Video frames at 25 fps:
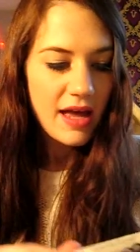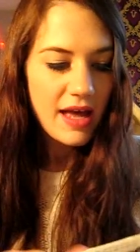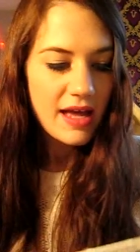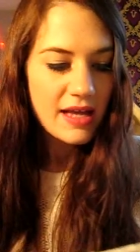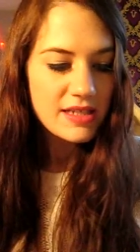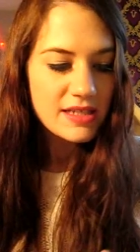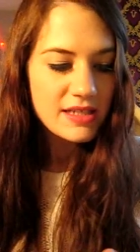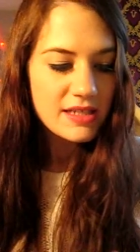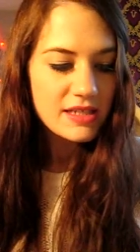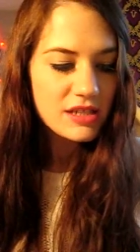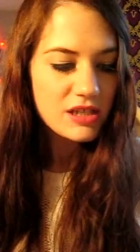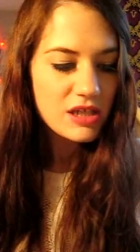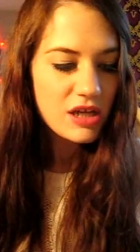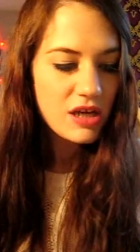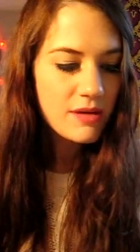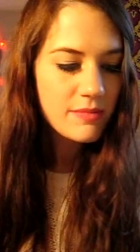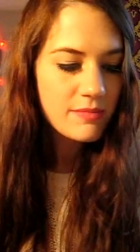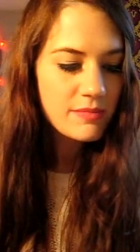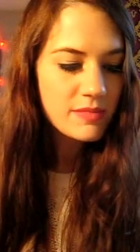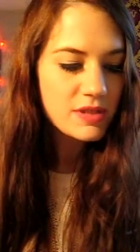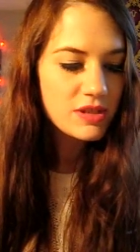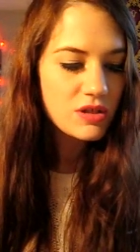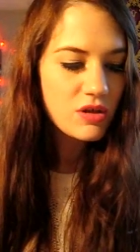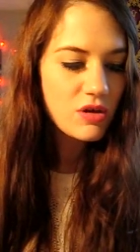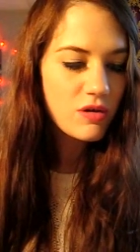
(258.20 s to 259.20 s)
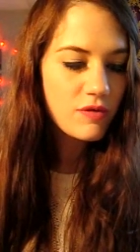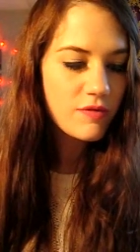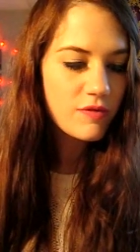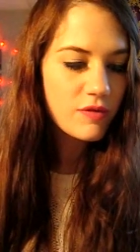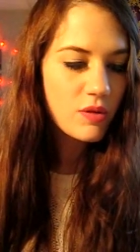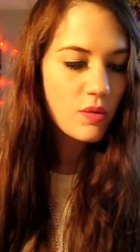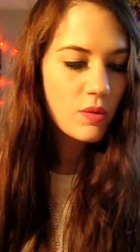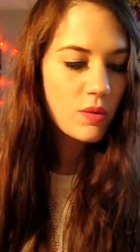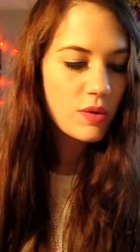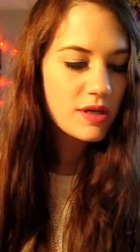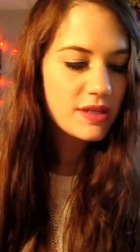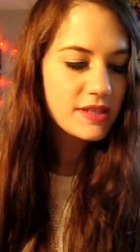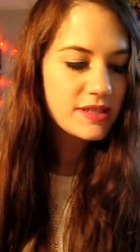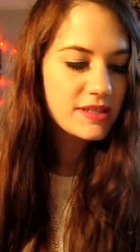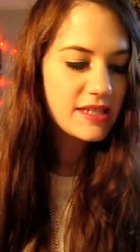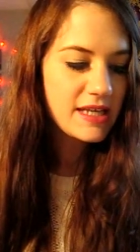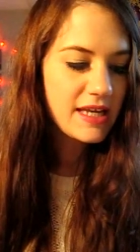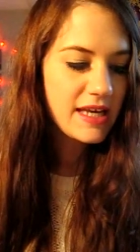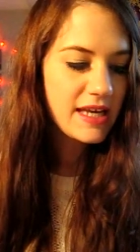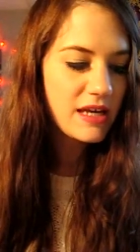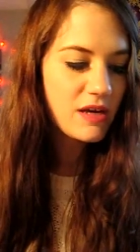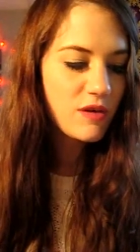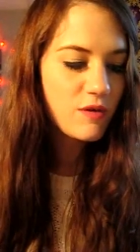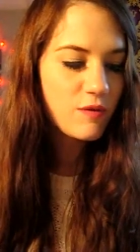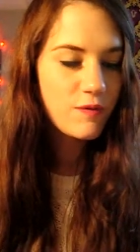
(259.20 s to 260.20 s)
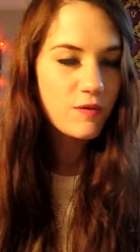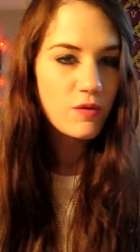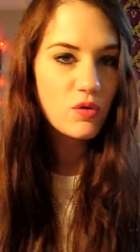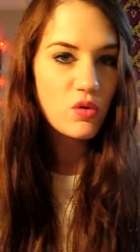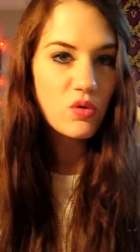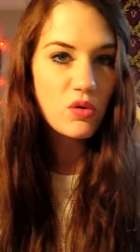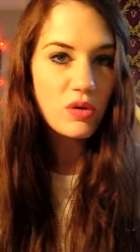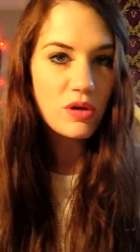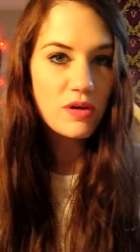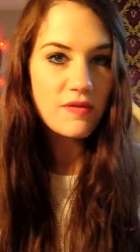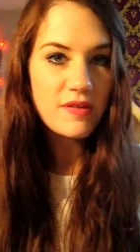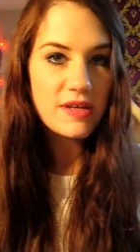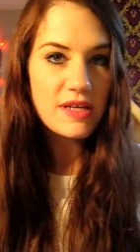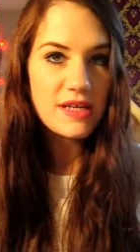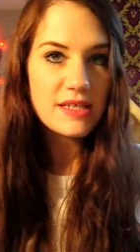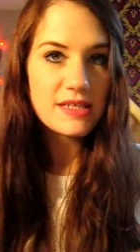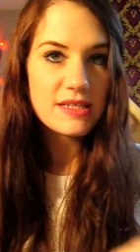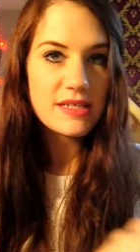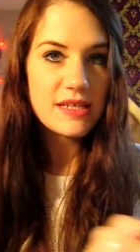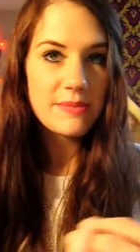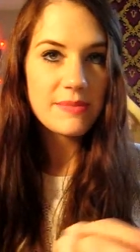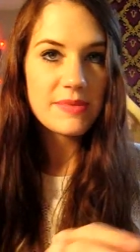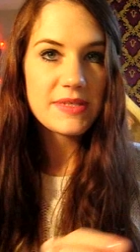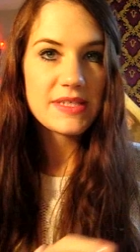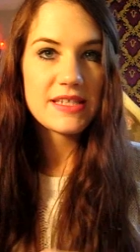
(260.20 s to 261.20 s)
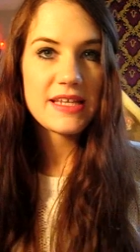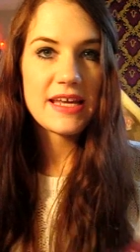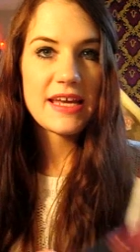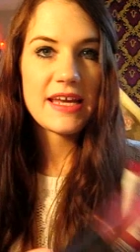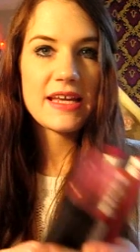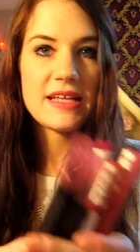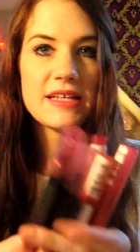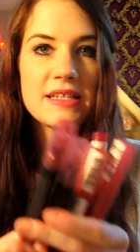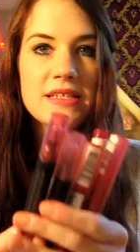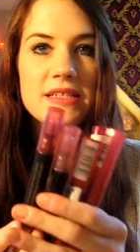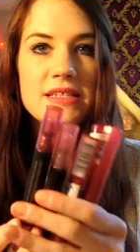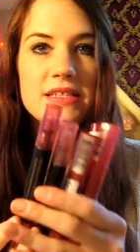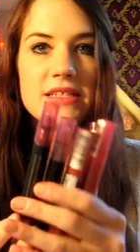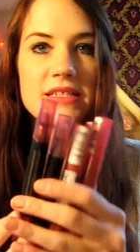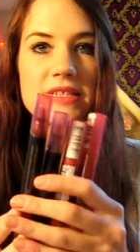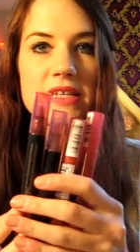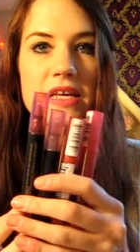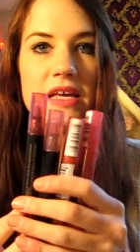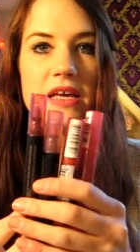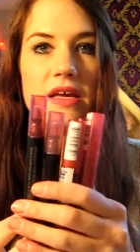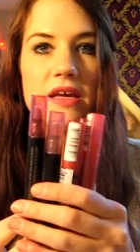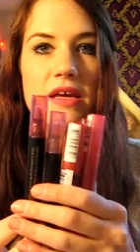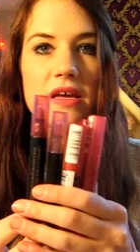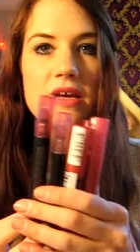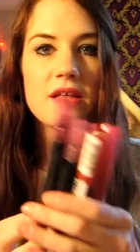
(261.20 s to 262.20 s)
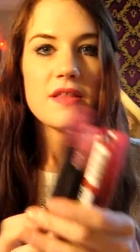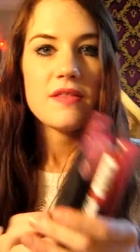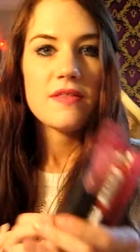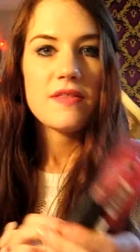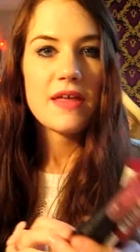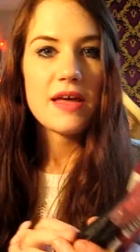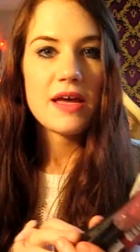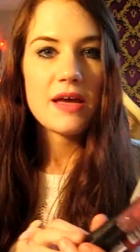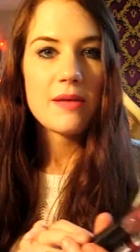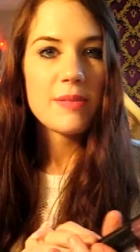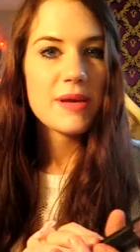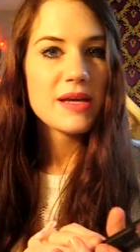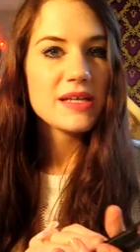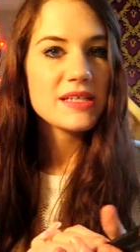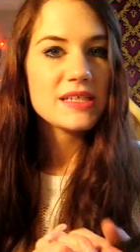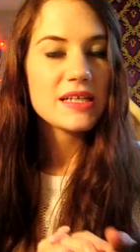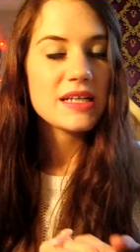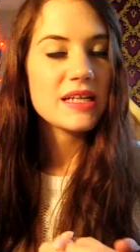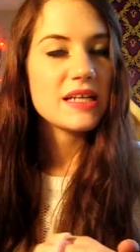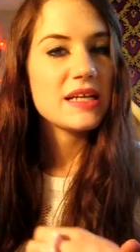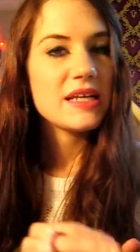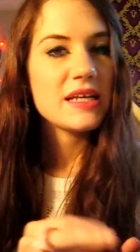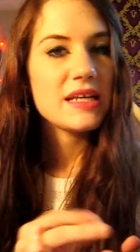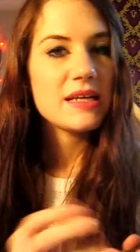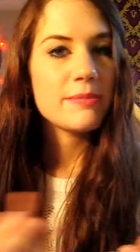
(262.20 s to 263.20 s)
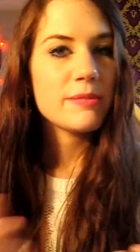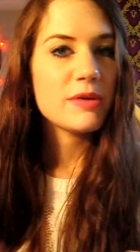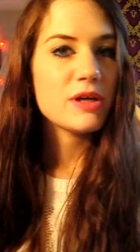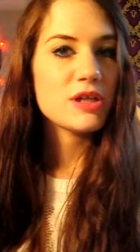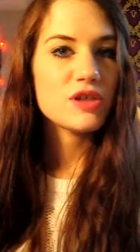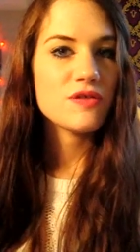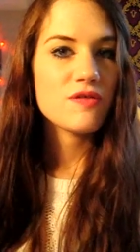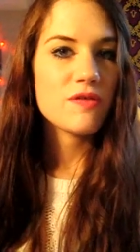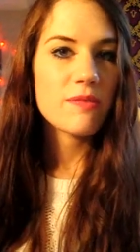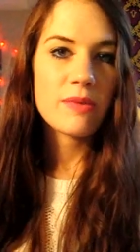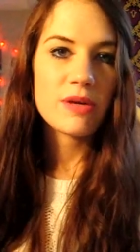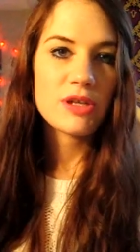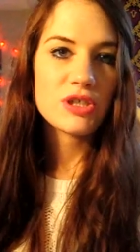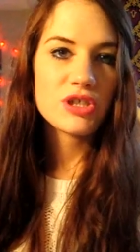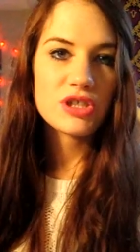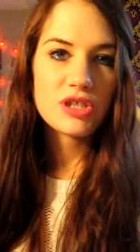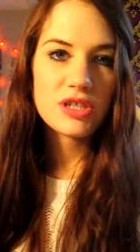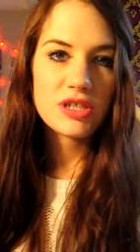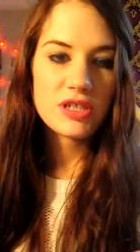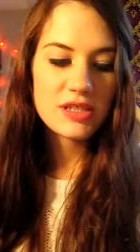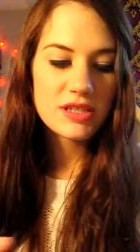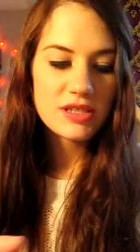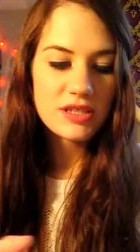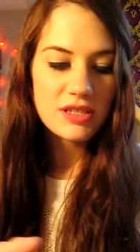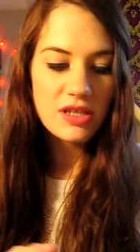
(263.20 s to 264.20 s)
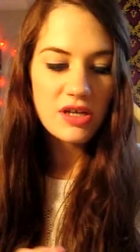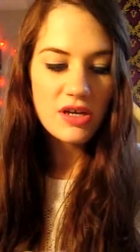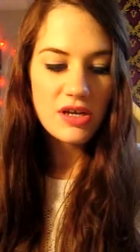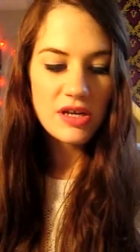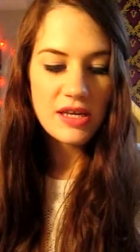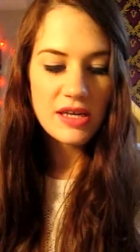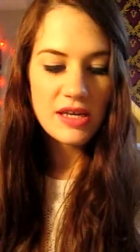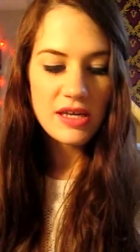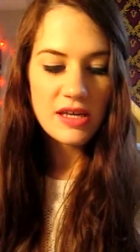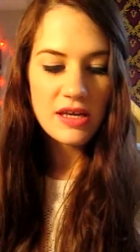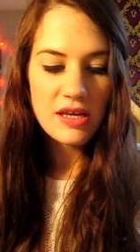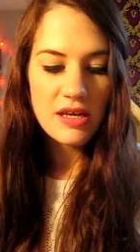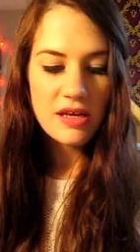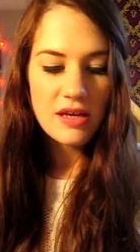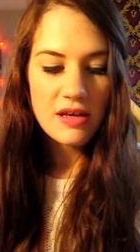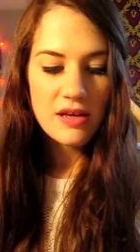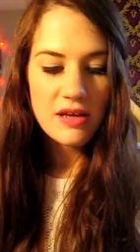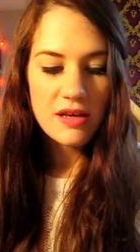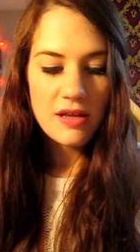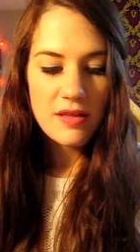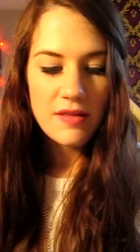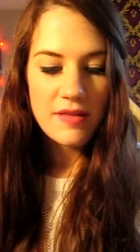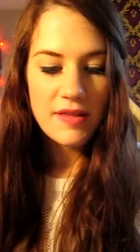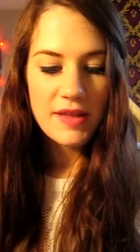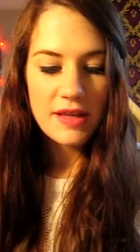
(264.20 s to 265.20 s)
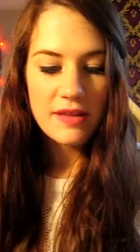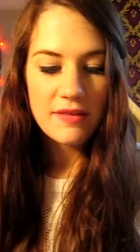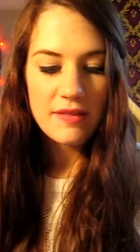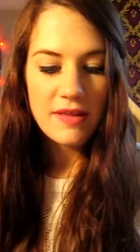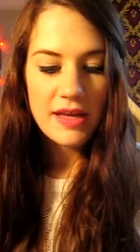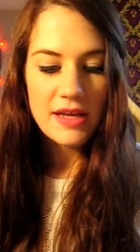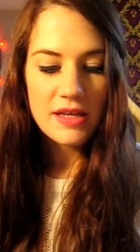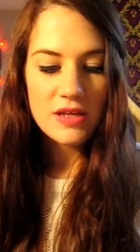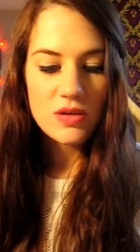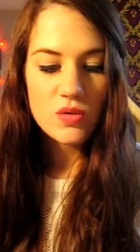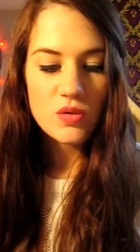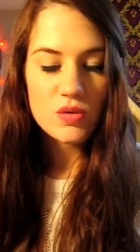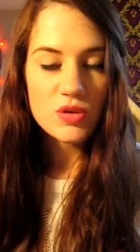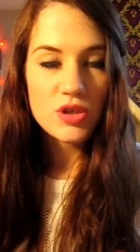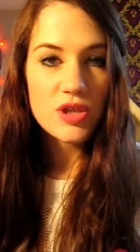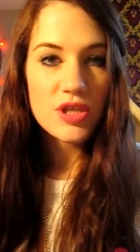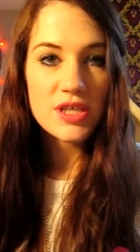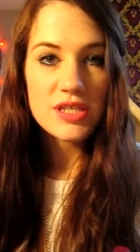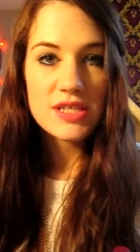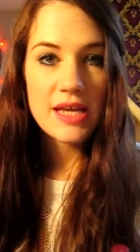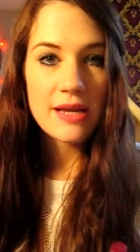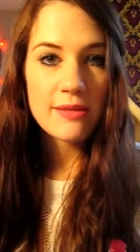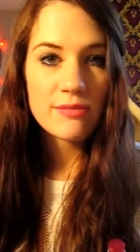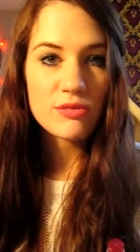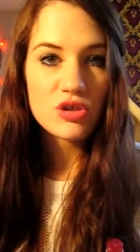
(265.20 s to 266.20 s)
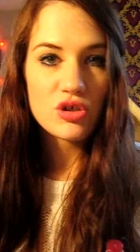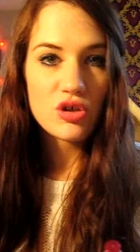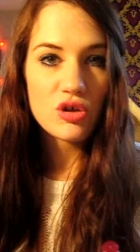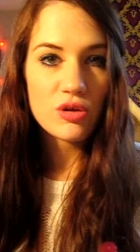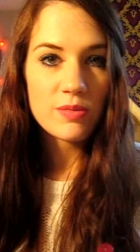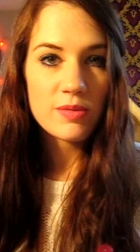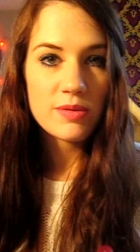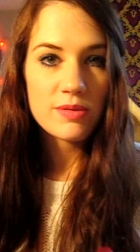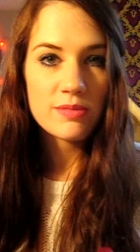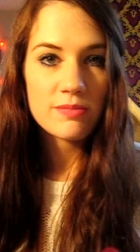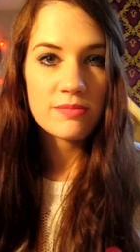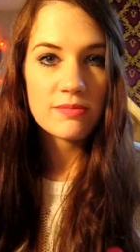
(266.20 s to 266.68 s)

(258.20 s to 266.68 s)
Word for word: And in terms of quality of all of these lip stains, they're basically much of a muchness. I think they all do the same job.